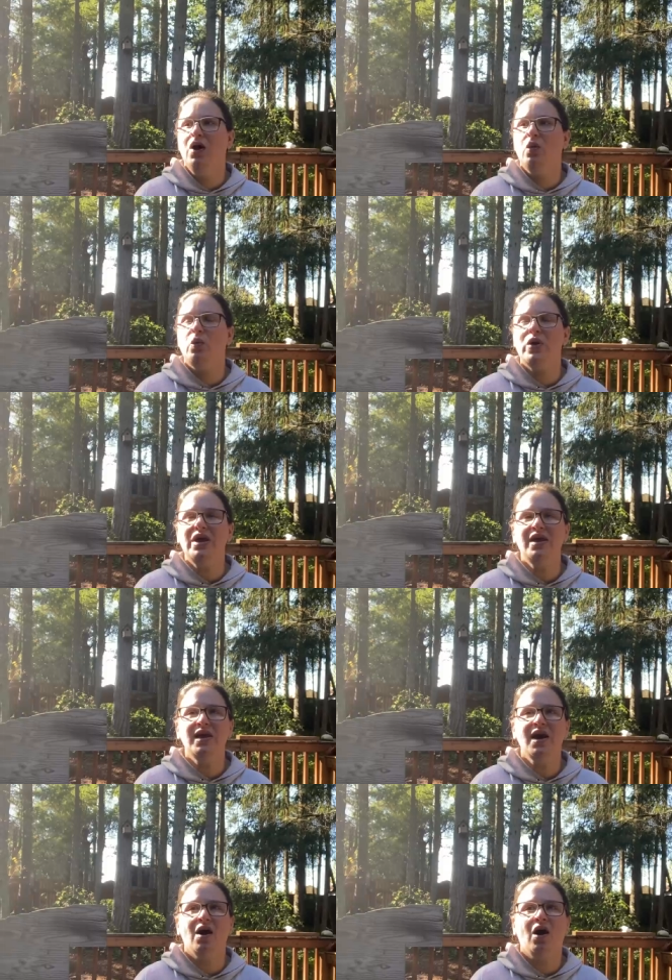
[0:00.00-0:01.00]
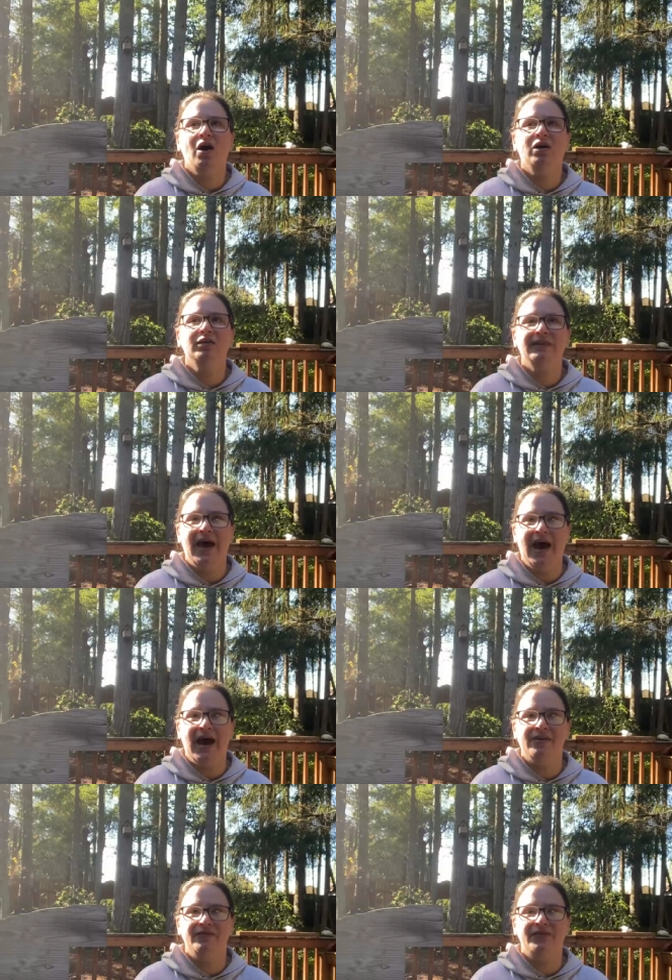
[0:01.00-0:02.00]
We all
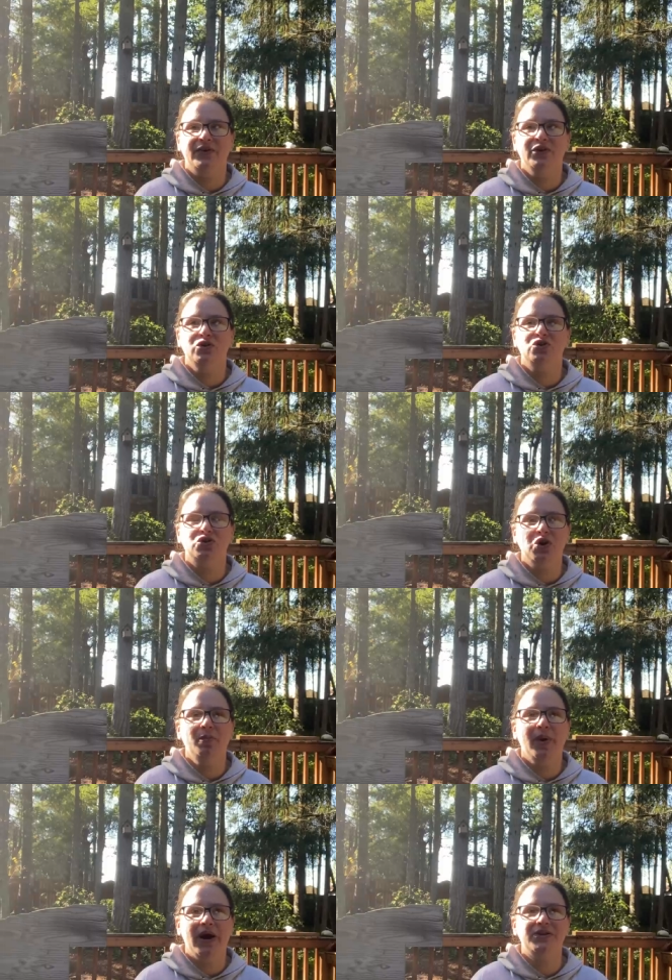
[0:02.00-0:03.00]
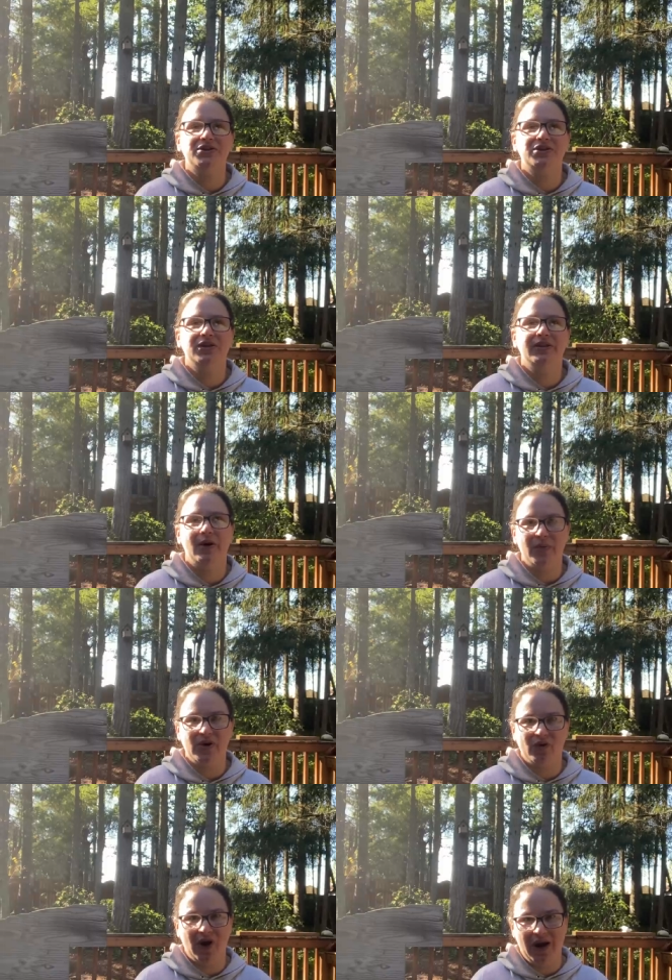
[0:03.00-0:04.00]
laughed so much that we
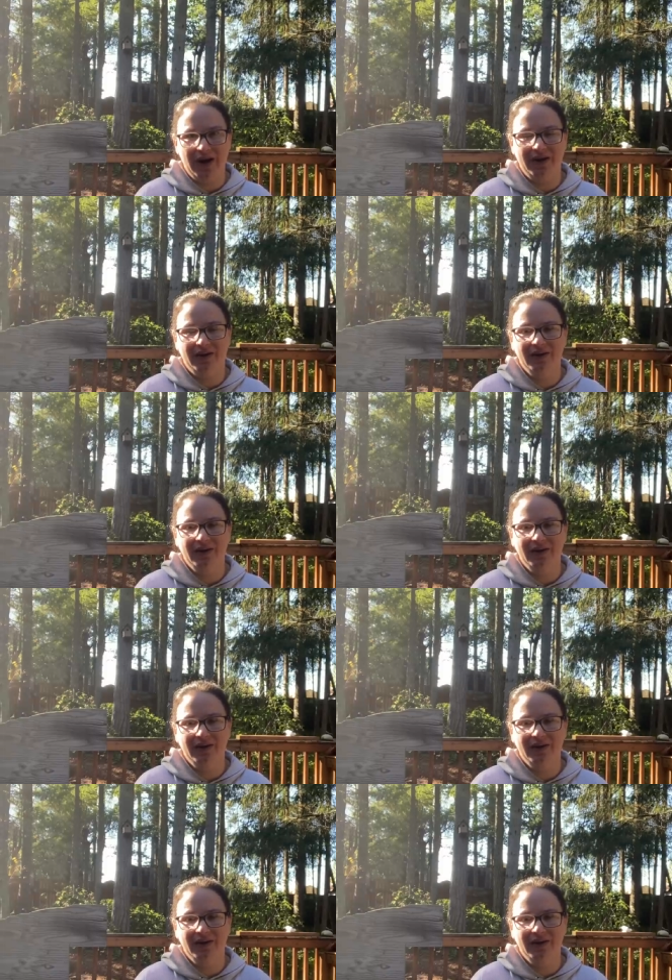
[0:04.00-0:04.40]
cried.